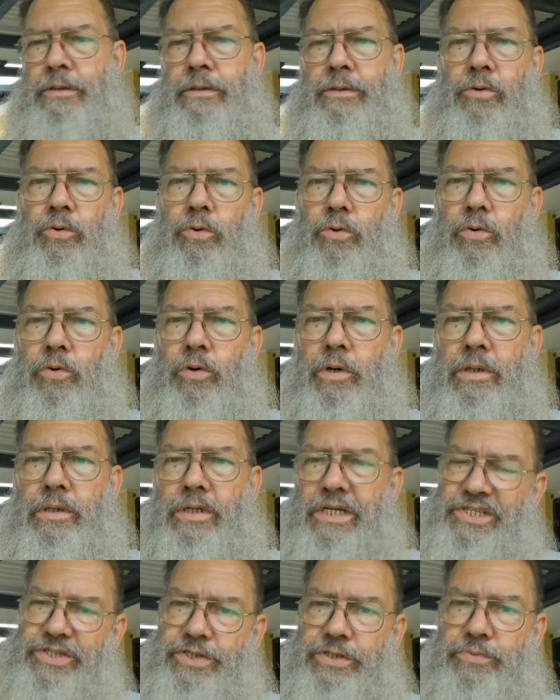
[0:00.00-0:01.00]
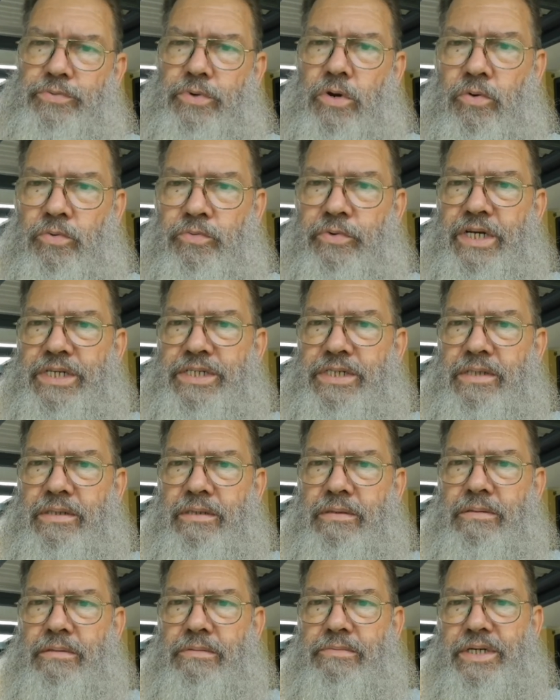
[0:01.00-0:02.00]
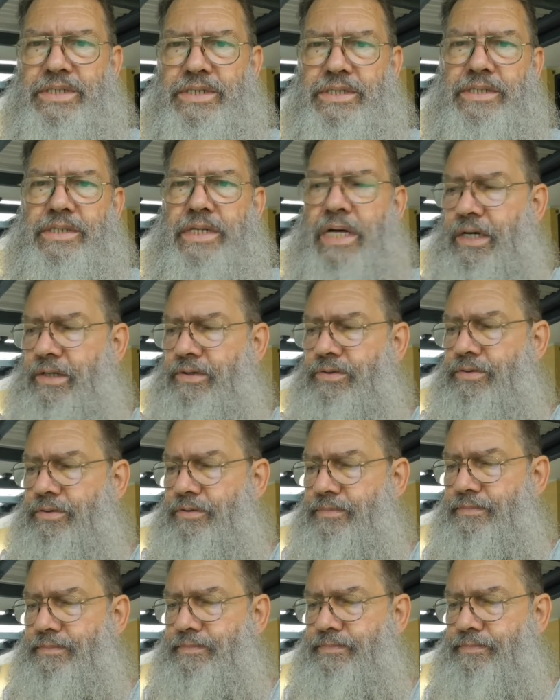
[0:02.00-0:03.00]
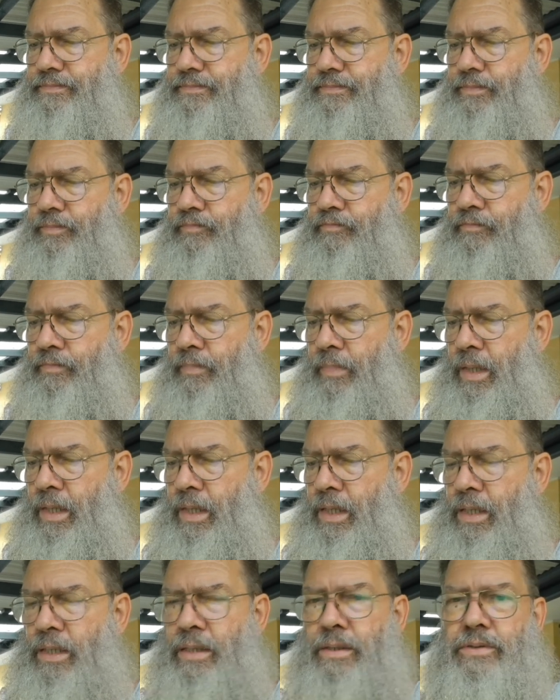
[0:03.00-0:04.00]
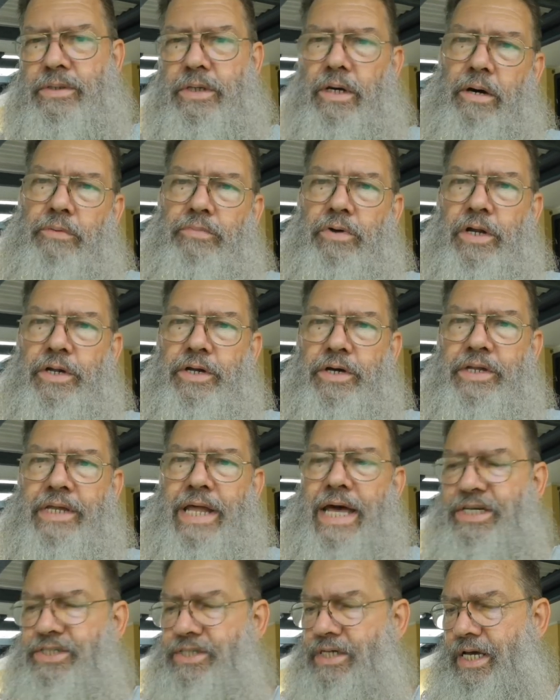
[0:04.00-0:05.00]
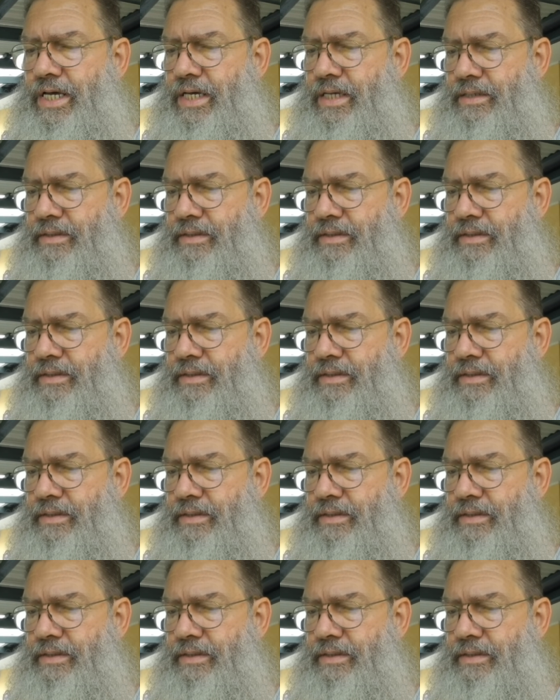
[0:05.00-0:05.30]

or it's the wrong resin. Resin's no good. So I really need an assay.